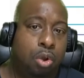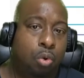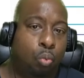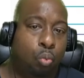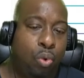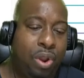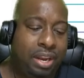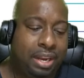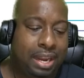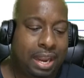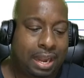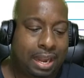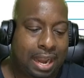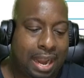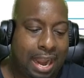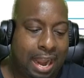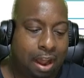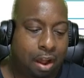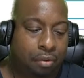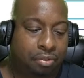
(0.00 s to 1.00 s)
we can
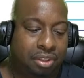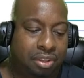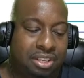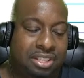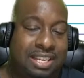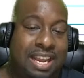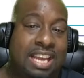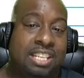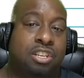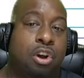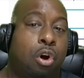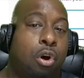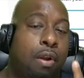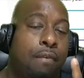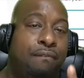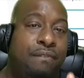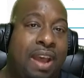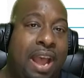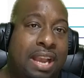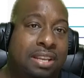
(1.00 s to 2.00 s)
have the test
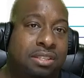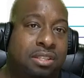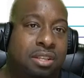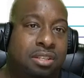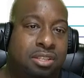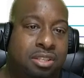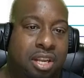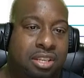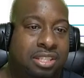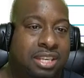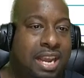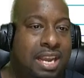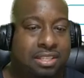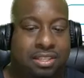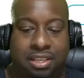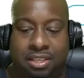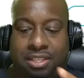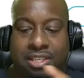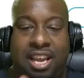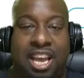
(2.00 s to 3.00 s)
artifacts such as the
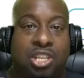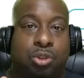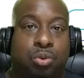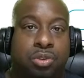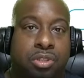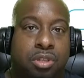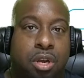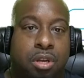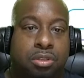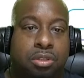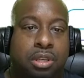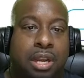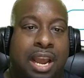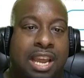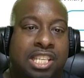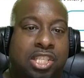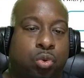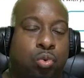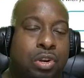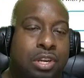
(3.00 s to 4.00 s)
test results and
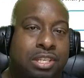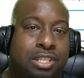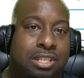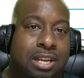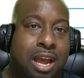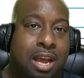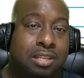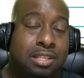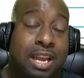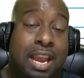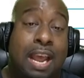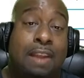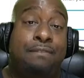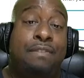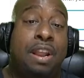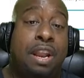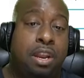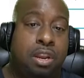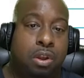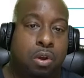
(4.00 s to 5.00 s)
screenshots and
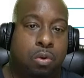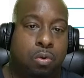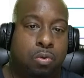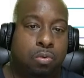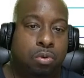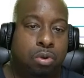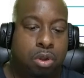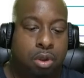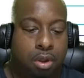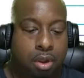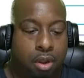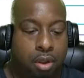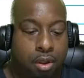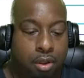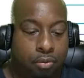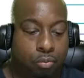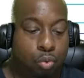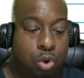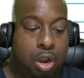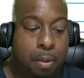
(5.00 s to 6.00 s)
video
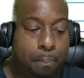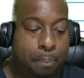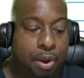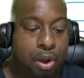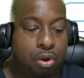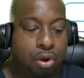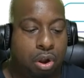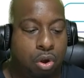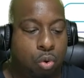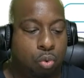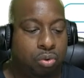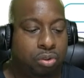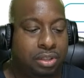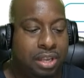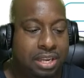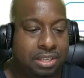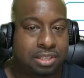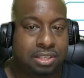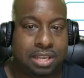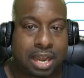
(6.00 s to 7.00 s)
will appear on
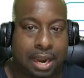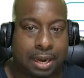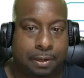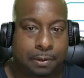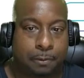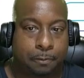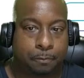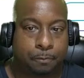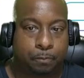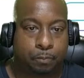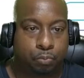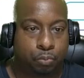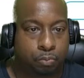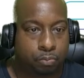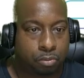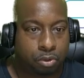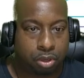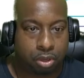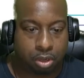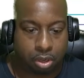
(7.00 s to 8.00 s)
this site.
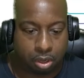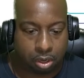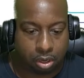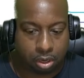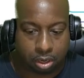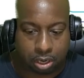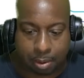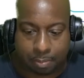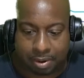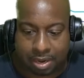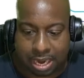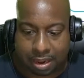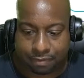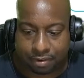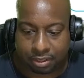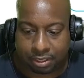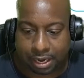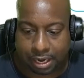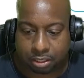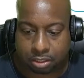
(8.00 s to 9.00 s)
Let me
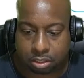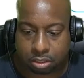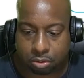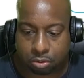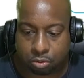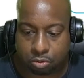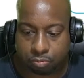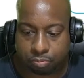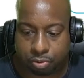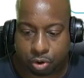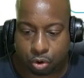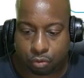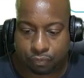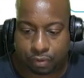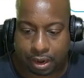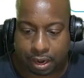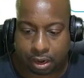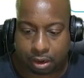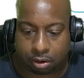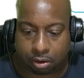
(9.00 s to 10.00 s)
navigate to
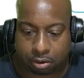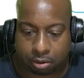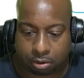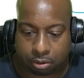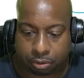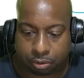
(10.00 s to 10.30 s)
profile